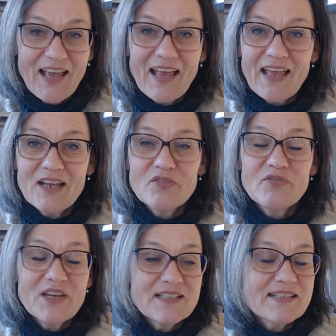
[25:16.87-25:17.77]
It
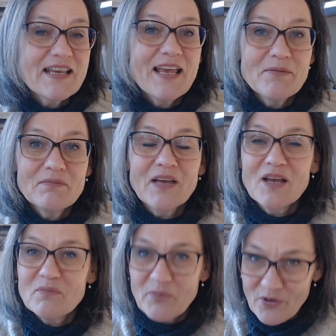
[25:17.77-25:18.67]
fits him
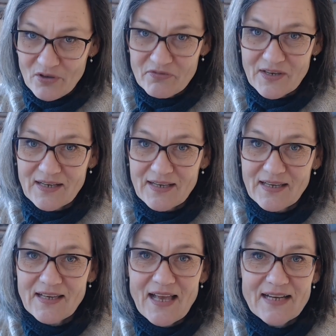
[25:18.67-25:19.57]

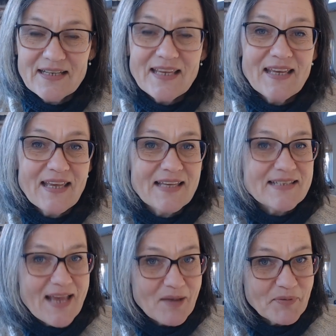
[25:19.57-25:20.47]
perfectly and he
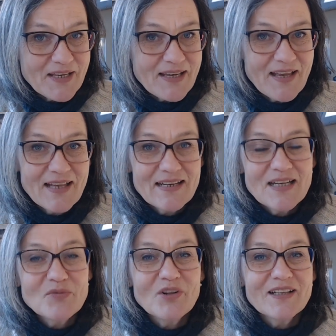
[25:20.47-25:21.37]
is happy, and
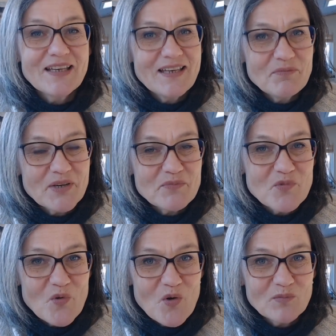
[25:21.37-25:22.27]
it will keep
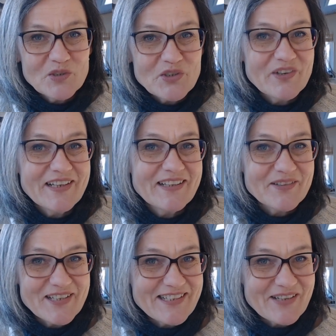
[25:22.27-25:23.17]
him warm during
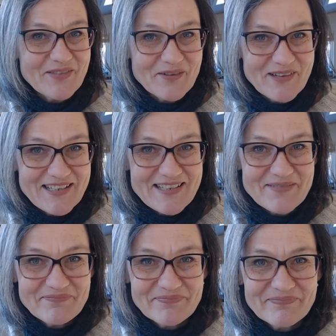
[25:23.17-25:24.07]
the rest of the
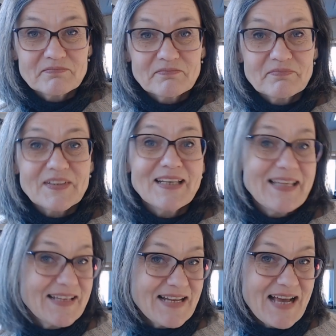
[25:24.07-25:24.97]
winter.
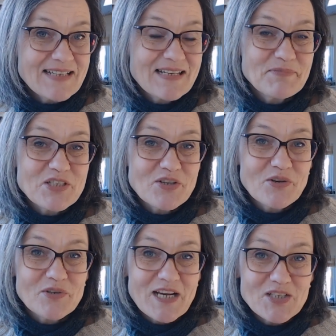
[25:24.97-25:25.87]
In the last
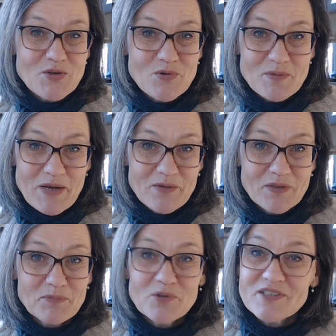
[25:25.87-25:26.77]
episode, I talked
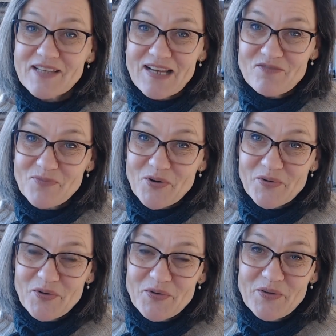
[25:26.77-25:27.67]
about the books that I've
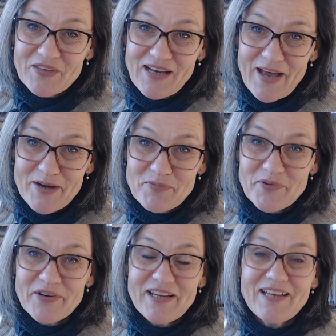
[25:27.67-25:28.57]
borrowed on the
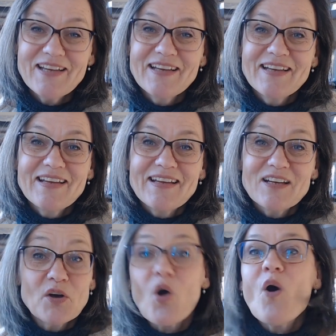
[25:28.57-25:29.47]
library
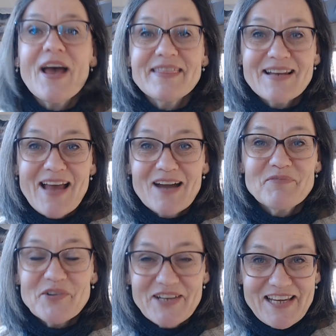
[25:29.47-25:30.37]
or at the
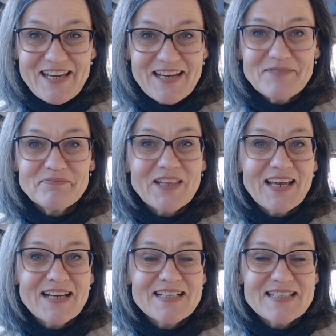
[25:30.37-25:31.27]
library here,
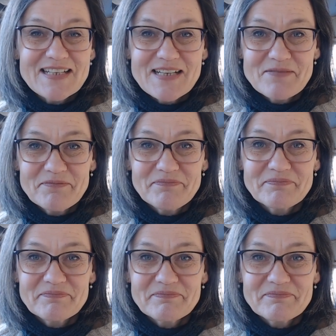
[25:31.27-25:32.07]
and